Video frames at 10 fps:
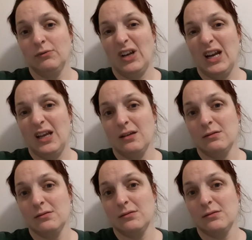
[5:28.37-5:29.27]
really.
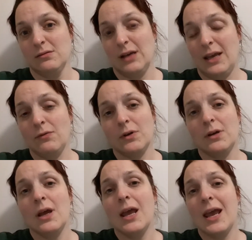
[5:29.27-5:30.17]

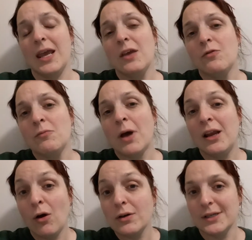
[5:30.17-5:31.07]
Even by
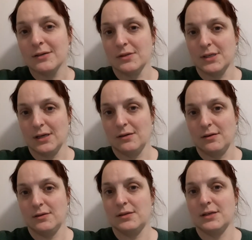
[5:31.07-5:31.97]
lockdown standards,